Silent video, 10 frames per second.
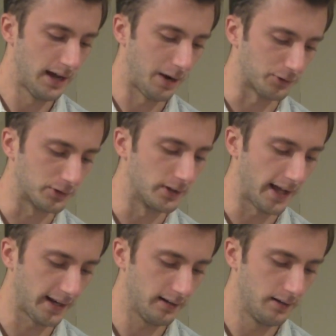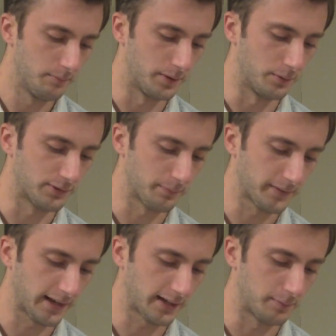I was good at it, but was it
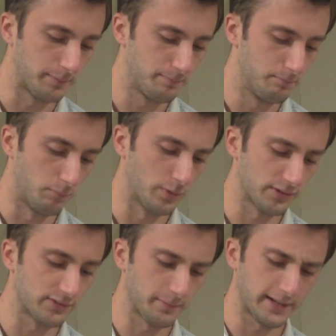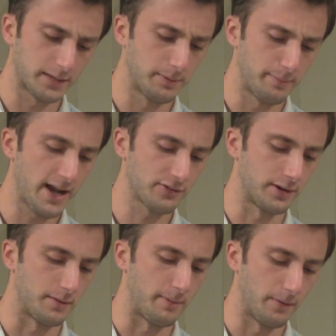something I could be
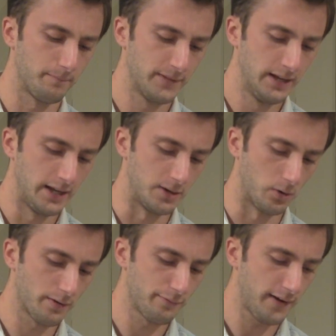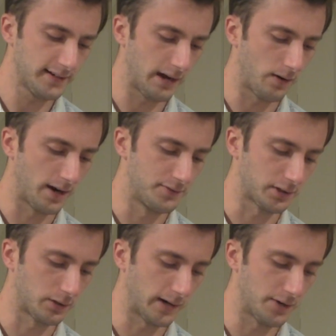passionate about? In order to find out, I
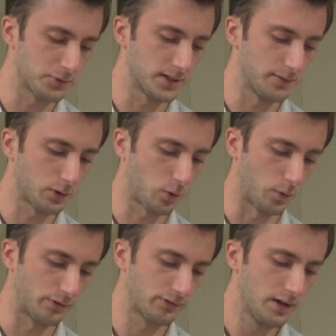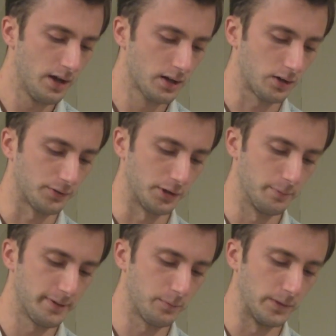took a graduate level course called
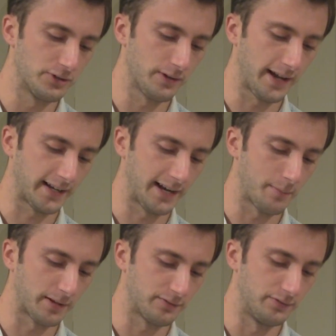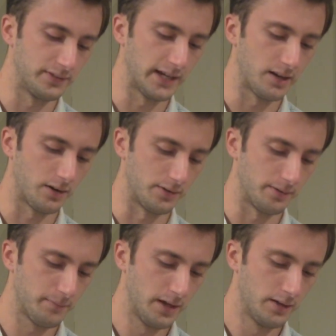Urban and Regional Economics
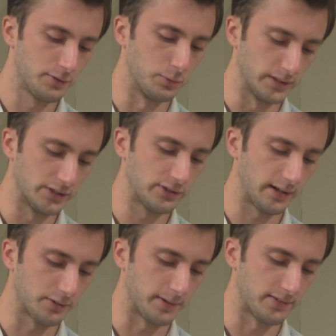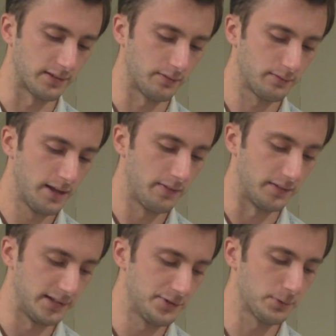5800 to really challenge myself.
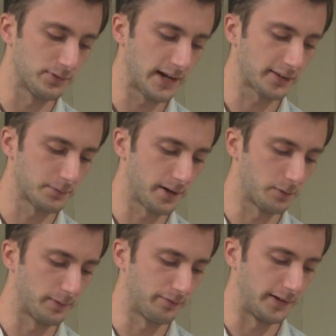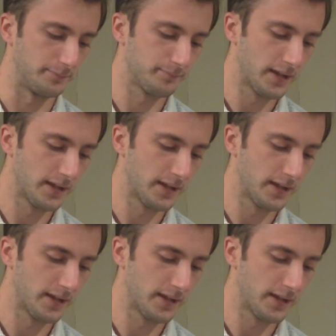The teacher was Dr. Michael McFerrin.